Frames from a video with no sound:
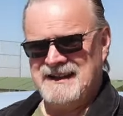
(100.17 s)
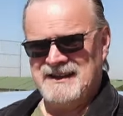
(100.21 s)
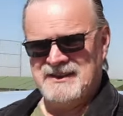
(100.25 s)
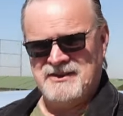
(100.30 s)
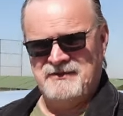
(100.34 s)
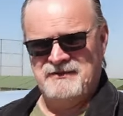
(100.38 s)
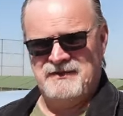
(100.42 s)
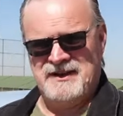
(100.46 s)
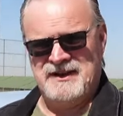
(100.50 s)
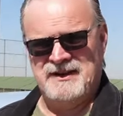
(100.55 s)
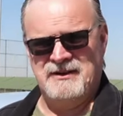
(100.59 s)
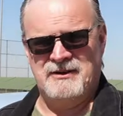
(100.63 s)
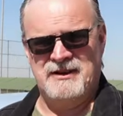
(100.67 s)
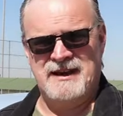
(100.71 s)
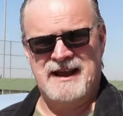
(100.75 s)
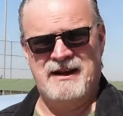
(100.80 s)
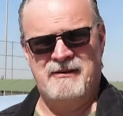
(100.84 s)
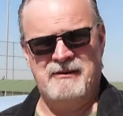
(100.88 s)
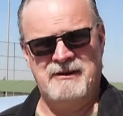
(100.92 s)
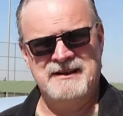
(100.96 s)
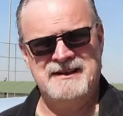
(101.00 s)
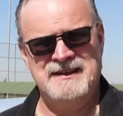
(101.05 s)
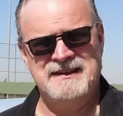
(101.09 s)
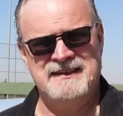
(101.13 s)
the video on
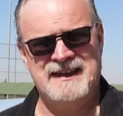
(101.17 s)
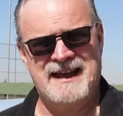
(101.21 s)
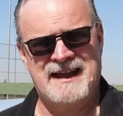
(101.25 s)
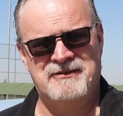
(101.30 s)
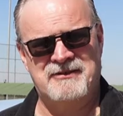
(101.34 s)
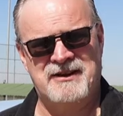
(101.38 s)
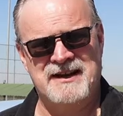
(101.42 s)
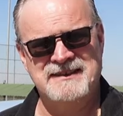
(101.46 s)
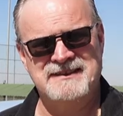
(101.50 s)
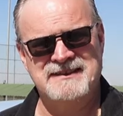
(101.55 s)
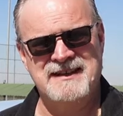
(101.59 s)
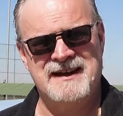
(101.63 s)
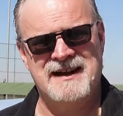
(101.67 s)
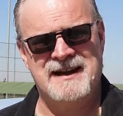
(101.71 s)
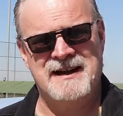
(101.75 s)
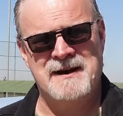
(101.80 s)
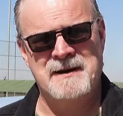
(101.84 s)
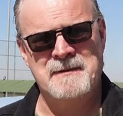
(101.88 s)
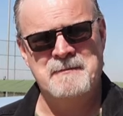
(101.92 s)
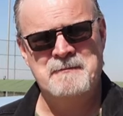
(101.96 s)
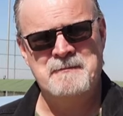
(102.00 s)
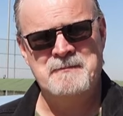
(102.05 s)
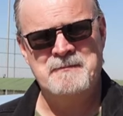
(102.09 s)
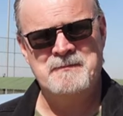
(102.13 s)
how I did that right
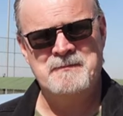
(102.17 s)
there.